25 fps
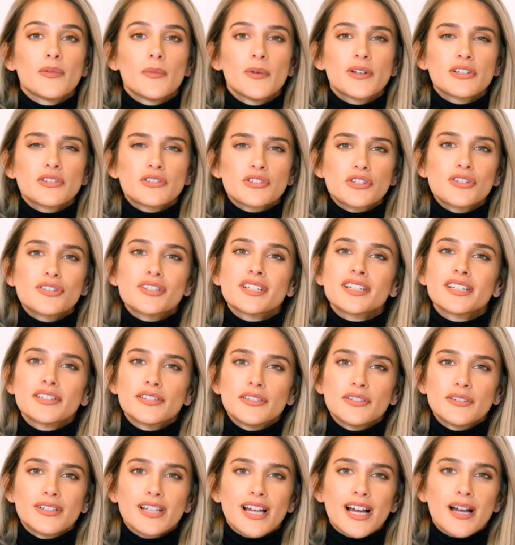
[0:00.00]
When you're choosing a
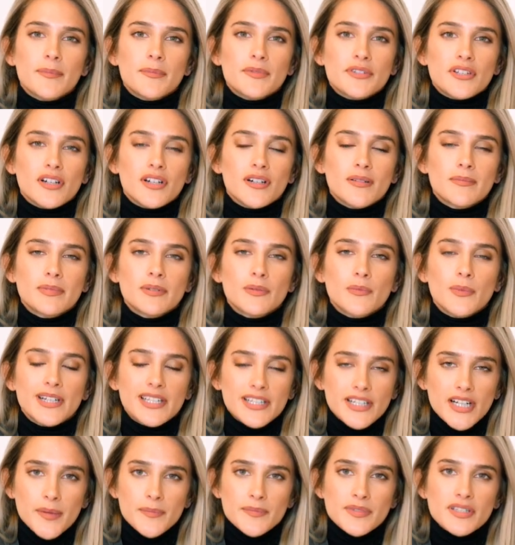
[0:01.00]
new laptop, when
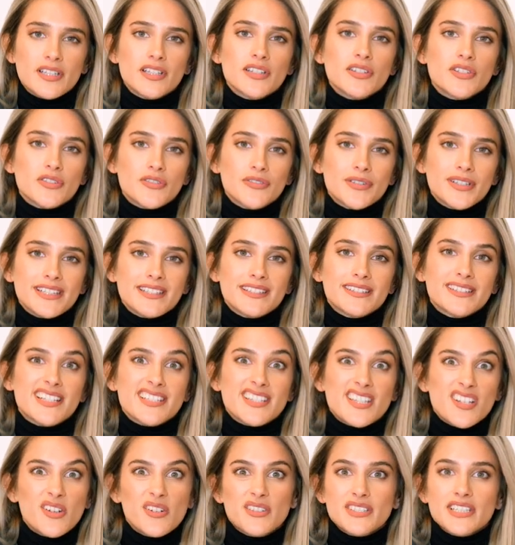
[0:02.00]
it comes to the screen,
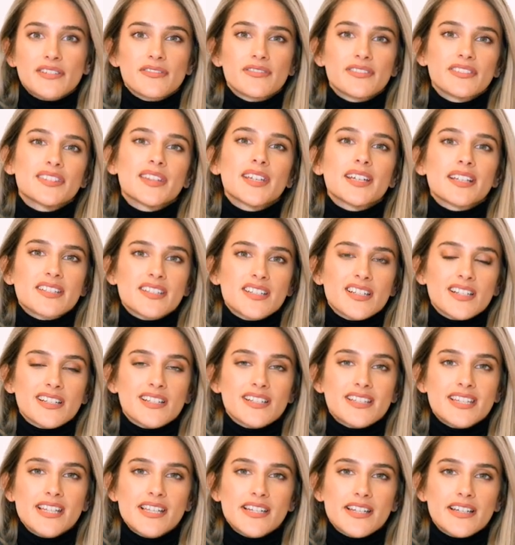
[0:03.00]
there's a lot of different things to
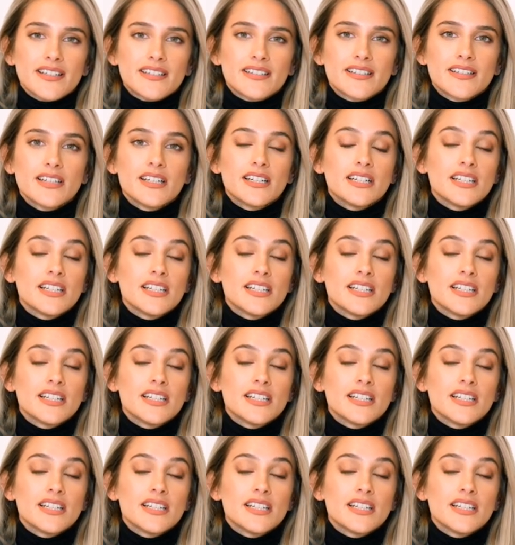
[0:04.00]
consider.